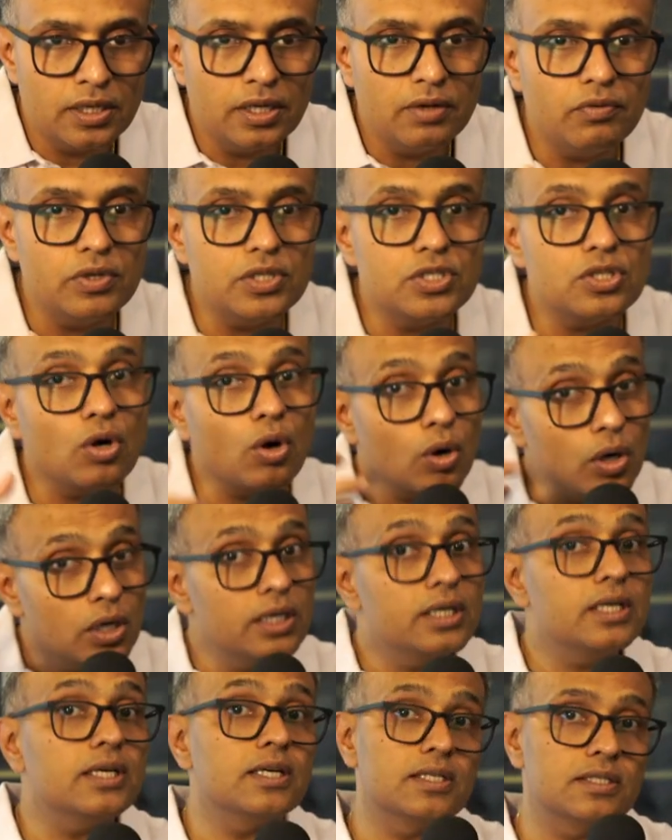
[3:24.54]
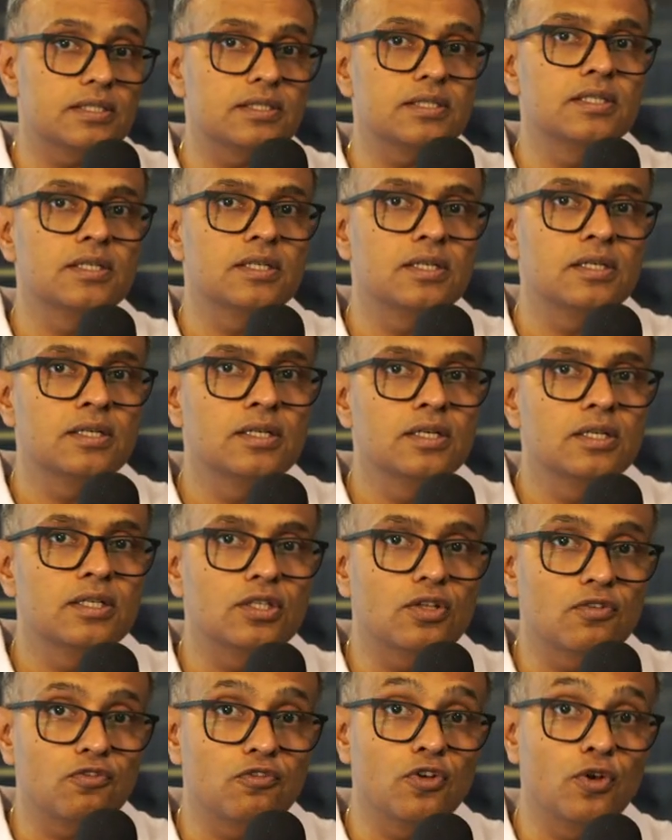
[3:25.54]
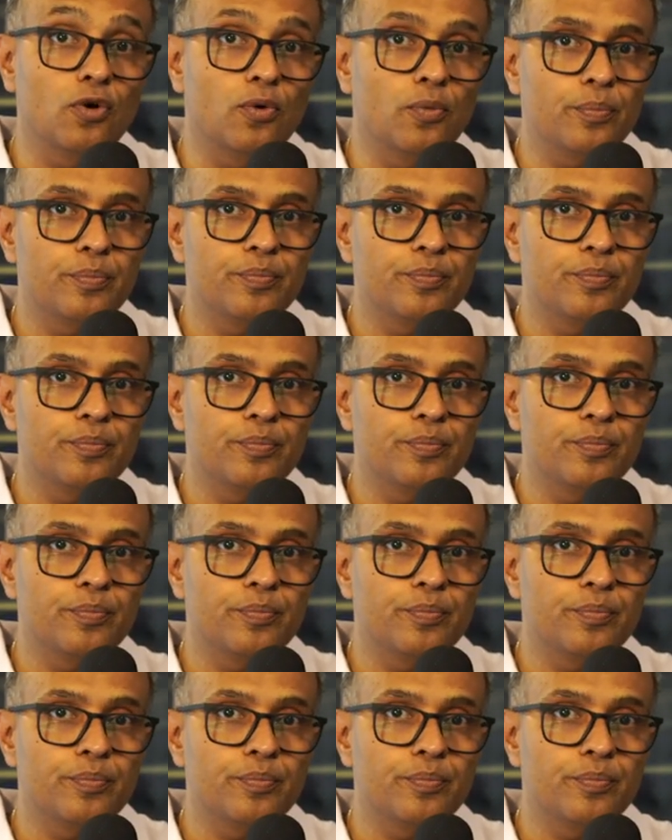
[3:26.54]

which alters the flow.